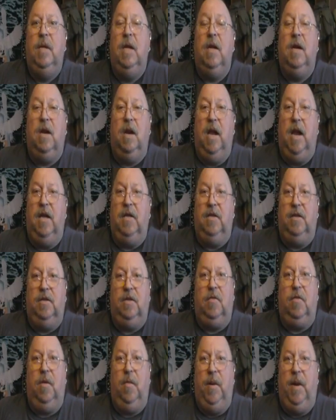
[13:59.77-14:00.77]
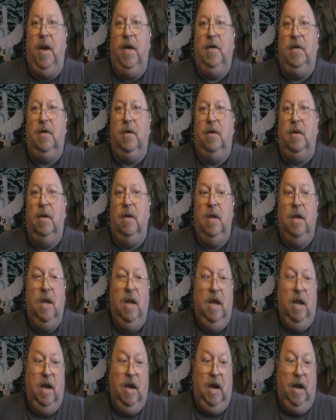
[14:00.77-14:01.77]
Class discrimination.
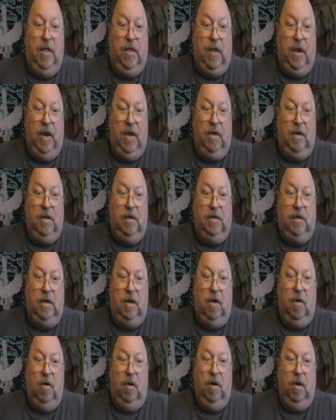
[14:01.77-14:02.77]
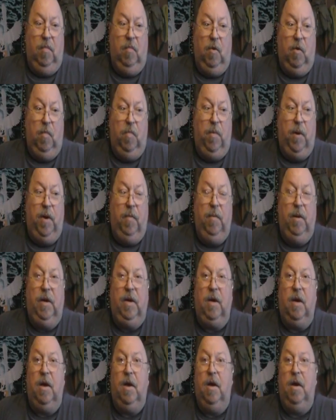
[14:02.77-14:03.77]
And I think, just to go a little more public on